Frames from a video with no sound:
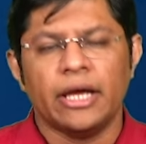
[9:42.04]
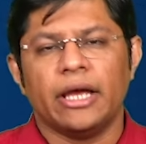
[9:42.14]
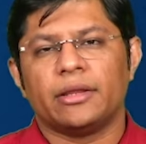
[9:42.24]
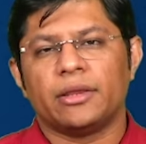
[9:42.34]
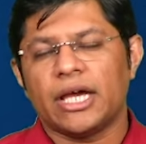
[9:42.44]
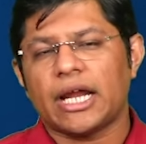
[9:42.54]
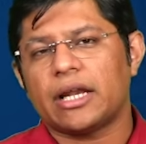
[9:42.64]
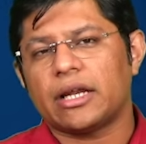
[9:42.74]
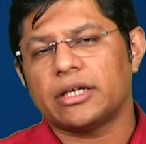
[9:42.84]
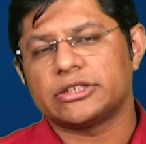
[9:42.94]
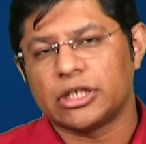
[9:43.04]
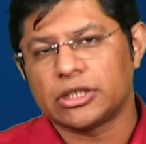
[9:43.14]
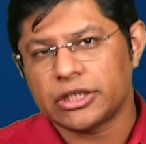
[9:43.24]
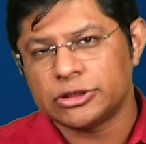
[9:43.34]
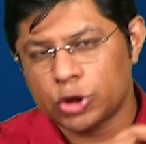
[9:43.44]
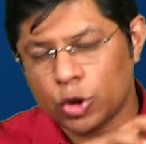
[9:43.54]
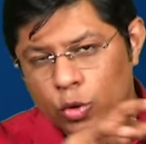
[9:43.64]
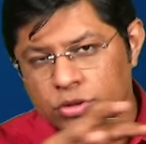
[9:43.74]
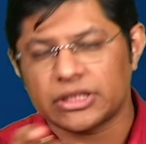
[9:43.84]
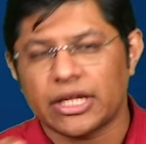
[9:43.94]
There are certain
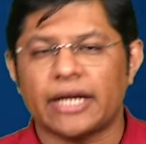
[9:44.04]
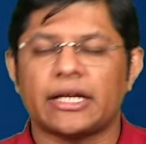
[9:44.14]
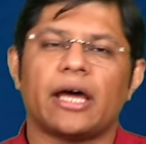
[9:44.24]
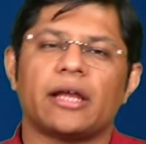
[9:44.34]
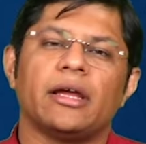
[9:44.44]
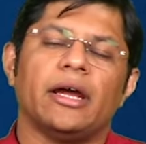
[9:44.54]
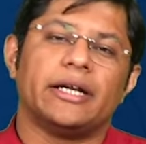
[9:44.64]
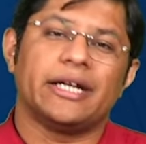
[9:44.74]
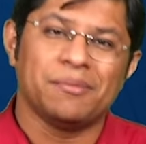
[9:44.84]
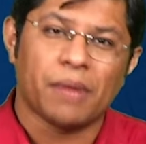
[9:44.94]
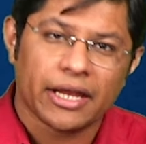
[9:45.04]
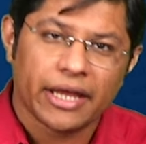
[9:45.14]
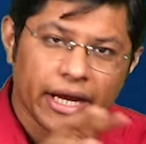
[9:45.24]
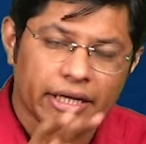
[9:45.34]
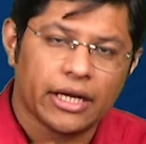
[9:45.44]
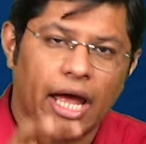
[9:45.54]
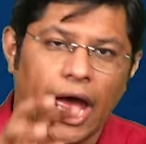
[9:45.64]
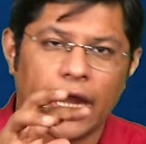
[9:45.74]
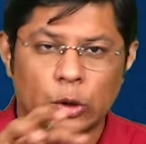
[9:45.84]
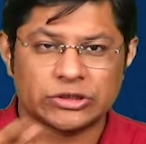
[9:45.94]
zones that are demarcated
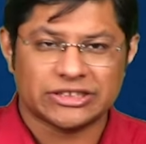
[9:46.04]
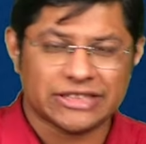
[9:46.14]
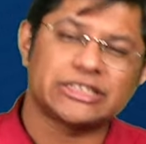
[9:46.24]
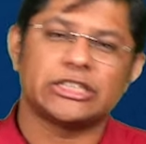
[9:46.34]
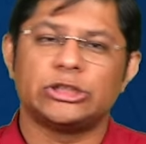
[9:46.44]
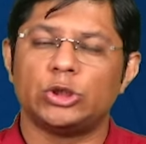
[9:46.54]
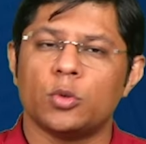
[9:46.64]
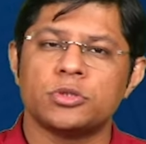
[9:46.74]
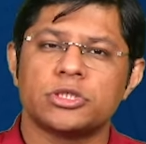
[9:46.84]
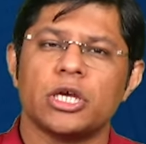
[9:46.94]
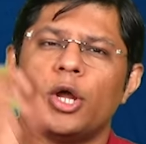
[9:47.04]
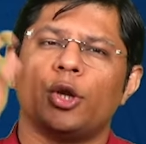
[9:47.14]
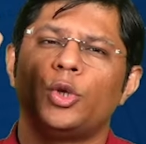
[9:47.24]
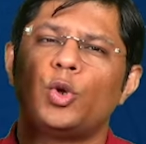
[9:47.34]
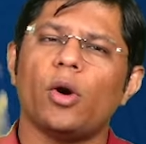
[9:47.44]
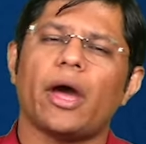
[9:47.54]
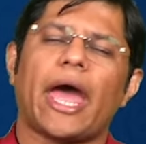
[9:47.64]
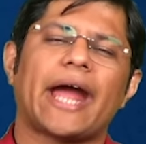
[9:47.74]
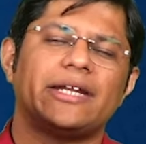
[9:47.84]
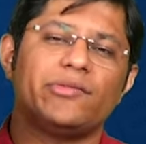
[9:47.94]
and on such zones, no
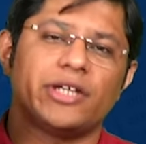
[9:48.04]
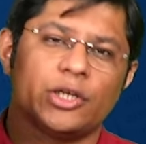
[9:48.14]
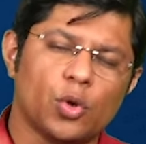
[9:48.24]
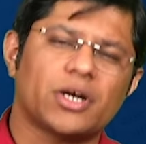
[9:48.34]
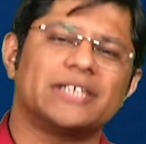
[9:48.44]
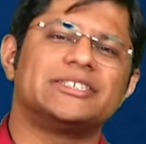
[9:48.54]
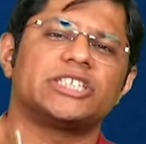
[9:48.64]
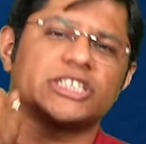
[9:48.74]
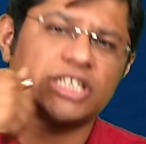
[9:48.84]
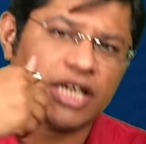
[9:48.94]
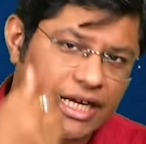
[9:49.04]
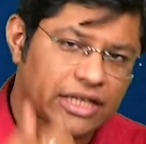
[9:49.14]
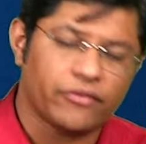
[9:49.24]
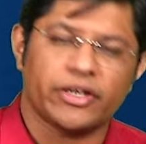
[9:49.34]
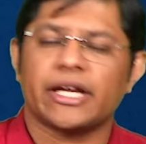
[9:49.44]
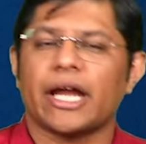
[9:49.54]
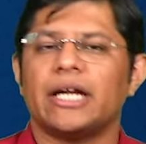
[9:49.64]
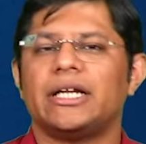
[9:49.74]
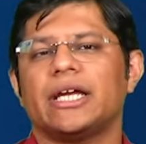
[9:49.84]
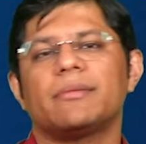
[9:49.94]
construction activity can
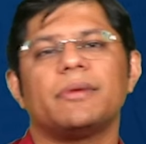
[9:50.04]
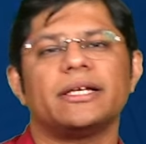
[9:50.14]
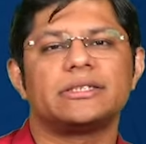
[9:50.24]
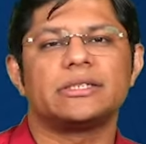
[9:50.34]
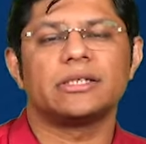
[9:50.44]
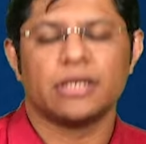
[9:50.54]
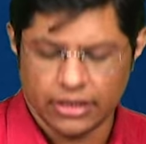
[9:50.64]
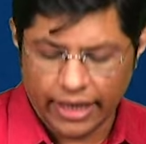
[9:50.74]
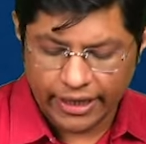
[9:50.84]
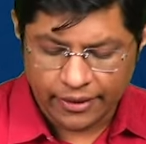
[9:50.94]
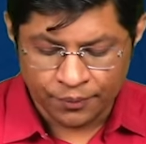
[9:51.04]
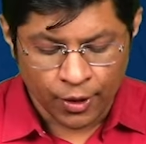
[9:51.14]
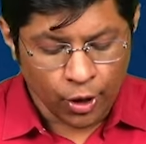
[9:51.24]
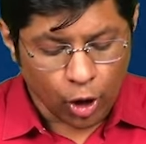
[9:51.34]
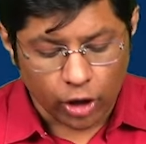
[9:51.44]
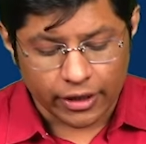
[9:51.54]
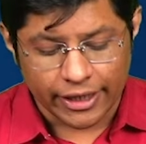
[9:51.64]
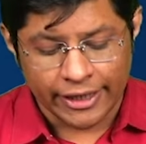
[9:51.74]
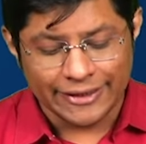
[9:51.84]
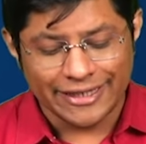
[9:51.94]
take place, right? Or
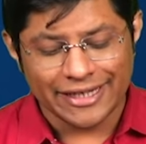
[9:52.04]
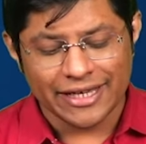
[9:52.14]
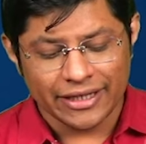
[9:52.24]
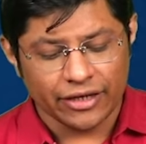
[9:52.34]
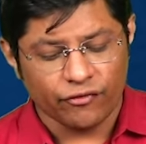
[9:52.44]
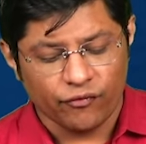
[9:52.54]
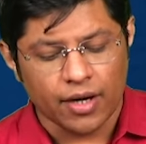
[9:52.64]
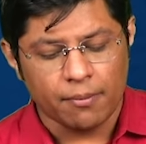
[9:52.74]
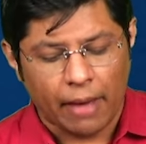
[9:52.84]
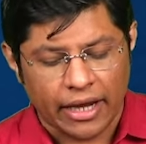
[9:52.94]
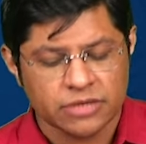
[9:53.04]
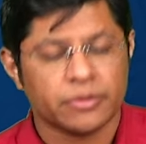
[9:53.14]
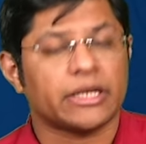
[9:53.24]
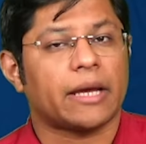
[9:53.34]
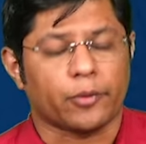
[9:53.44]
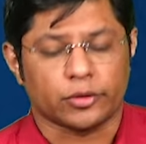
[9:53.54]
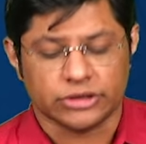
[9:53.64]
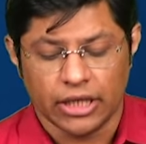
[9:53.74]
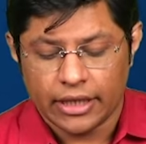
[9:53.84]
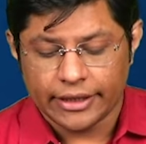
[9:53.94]
integrated flood management approach.
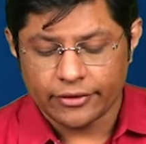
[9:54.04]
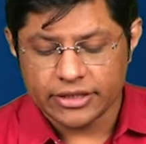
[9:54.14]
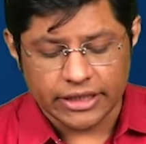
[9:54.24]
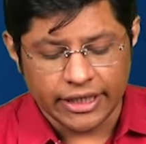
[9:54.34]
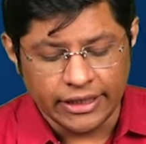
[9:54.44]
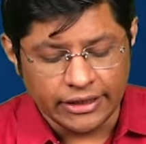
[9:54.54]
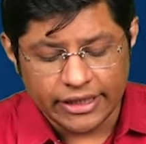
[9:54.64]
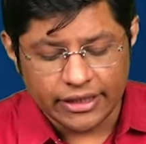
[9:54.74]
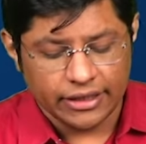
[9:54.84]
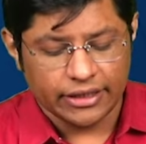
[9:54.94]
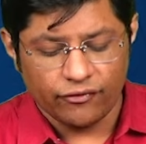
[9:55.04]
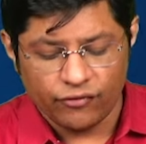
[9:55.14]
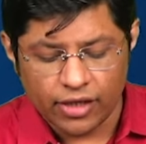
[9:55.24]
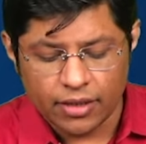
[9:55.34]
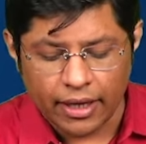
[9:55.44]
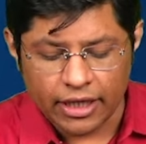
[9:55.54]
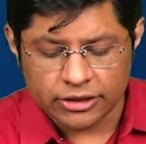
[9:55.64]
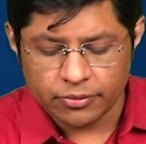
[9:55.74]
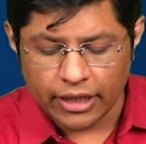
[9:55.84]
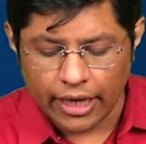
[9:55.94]
Now, this integrated flood
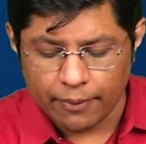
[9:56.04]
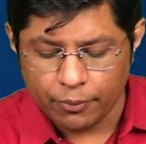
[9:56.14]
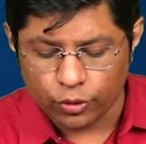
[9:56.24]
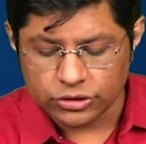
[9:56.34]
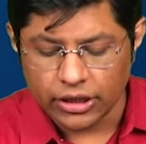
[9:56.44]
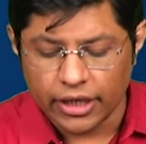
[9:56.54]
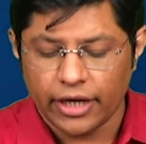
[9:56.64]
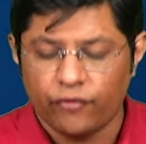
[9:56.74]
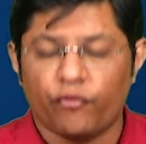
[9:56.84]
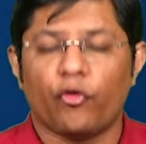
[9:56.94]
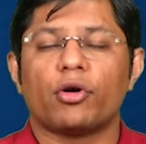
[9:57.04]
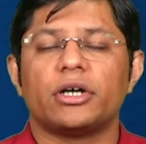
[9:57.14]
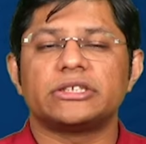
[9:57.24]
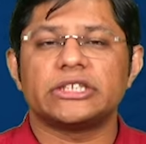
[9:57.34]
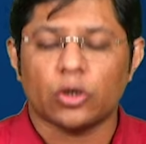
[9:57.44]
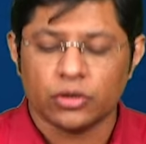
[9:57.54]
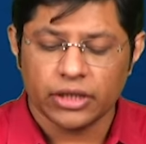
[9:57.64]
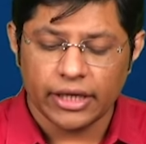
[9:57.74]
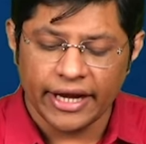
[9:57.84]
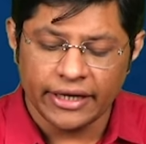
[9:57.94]
management approach, it focuses on the
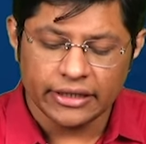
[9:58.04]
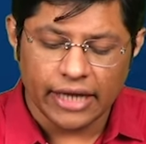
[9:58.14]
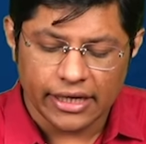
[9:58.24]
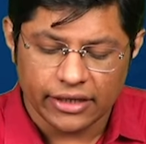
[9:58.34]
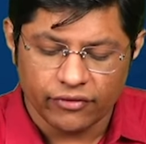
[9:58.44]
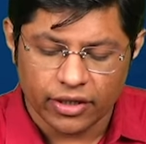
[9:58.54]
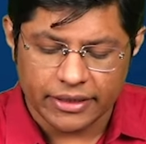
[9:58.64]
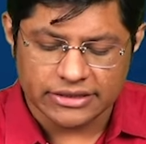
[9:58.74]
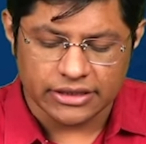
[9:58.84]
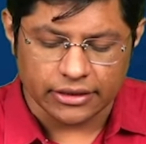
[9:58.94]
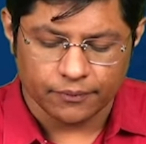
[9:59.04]
entire river basin.